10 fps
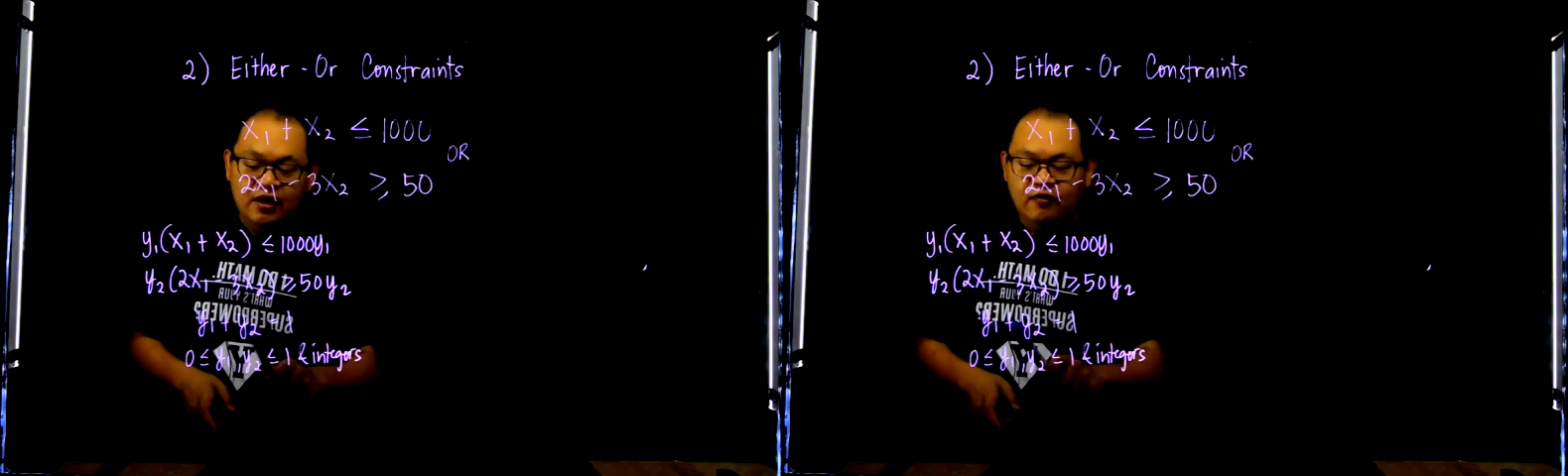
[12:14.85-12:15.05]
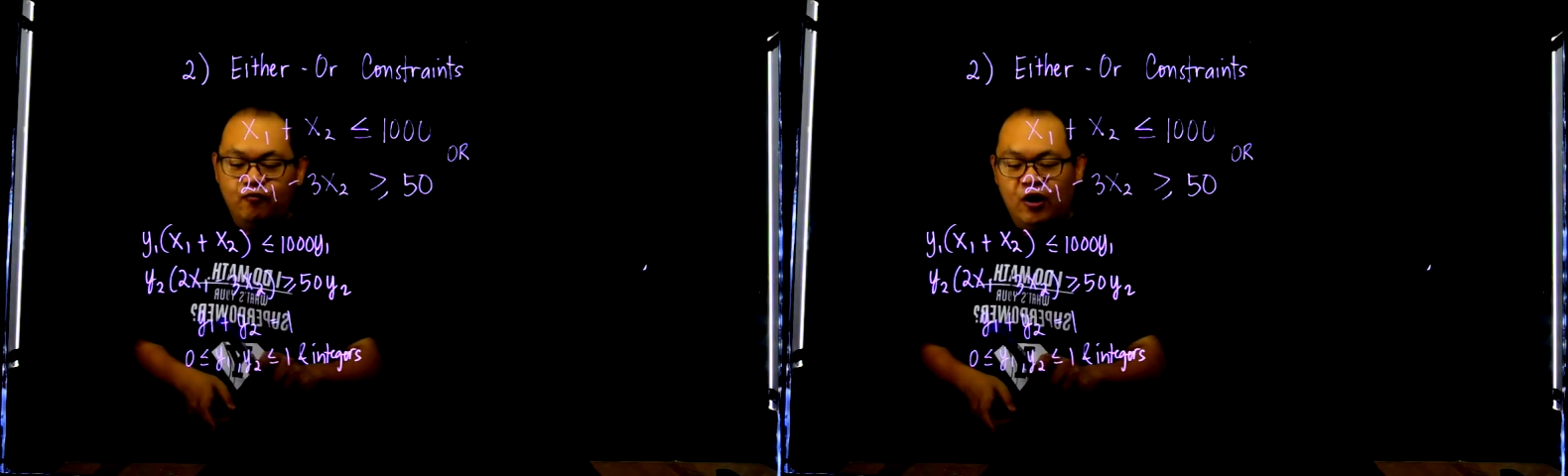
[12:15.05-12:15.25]

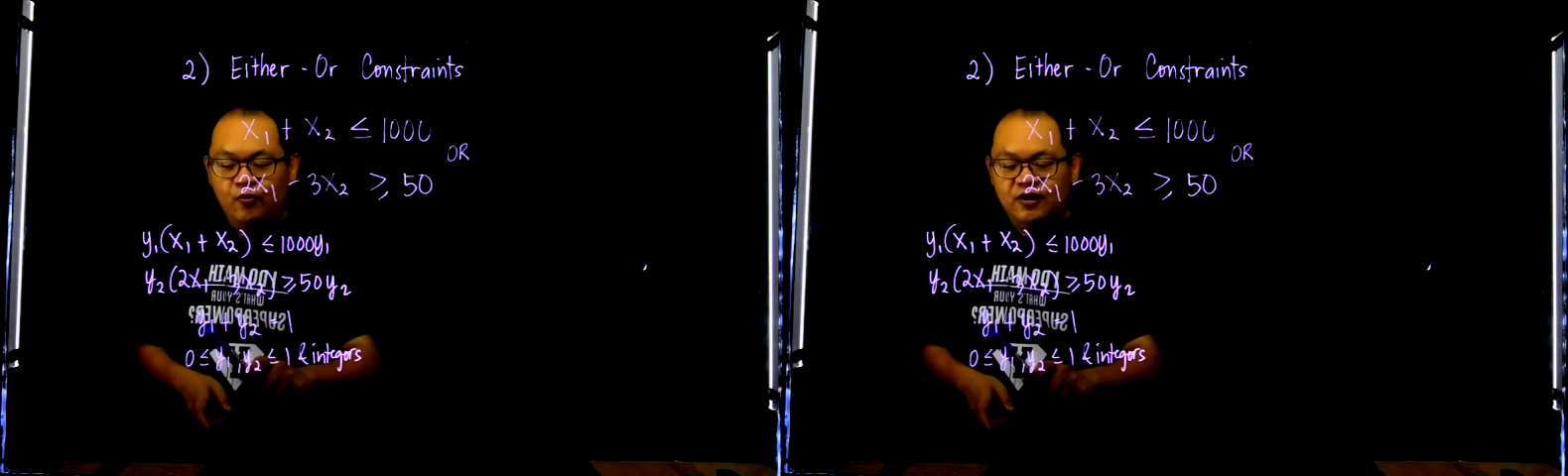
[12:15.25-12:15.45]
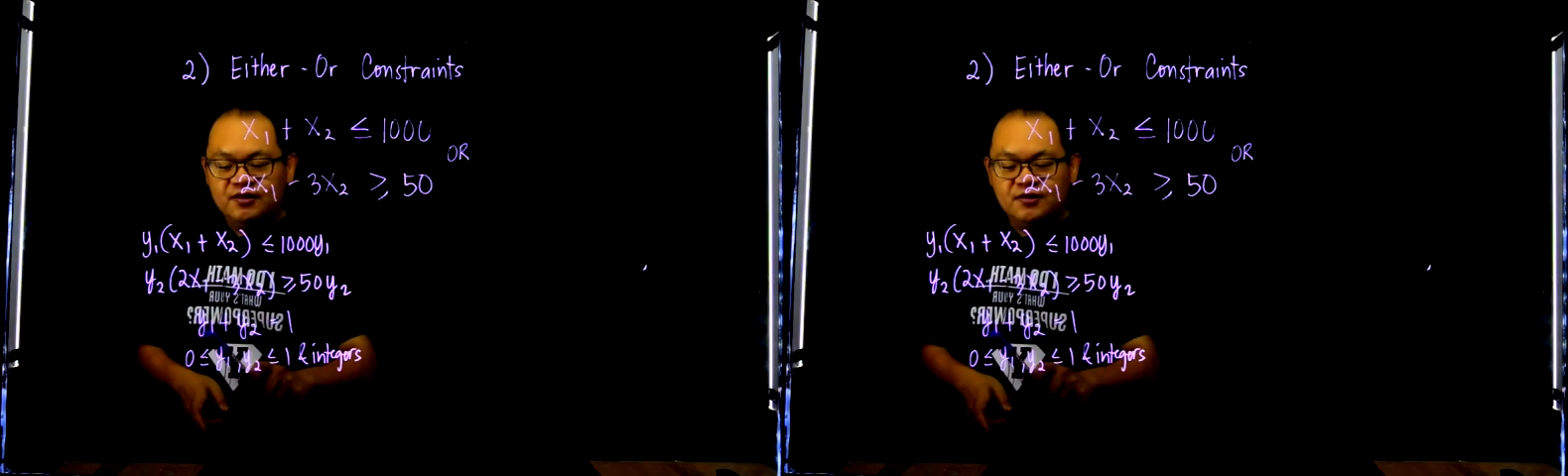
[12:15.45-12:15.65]
If
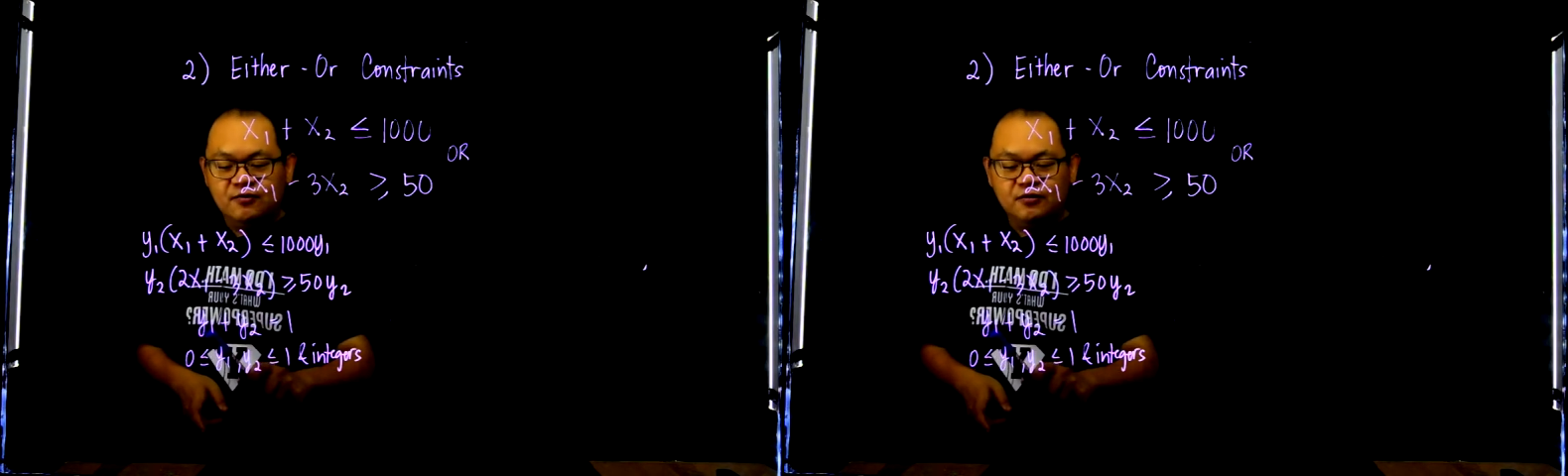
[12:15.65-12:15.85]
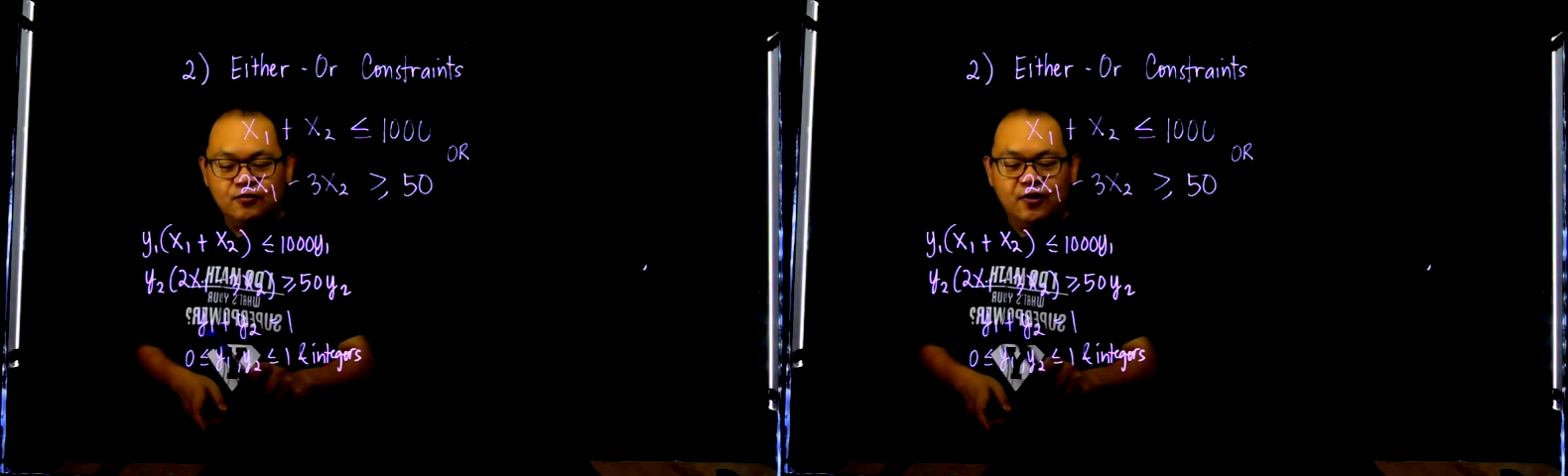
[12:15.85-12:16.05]
y1 is
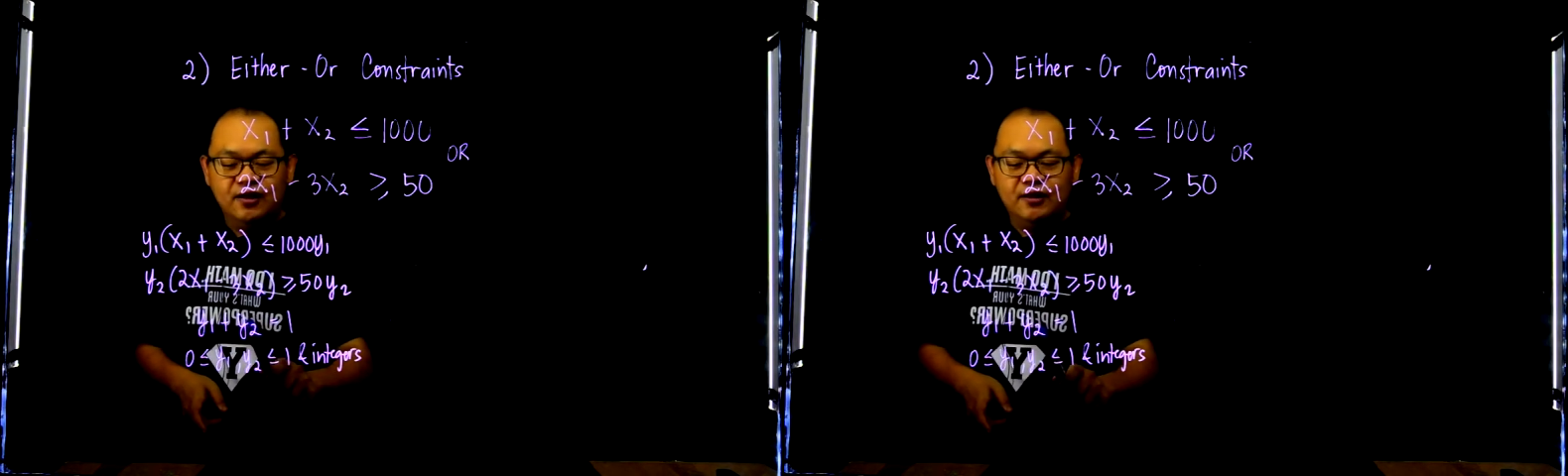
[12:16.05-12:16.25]
equal to 1,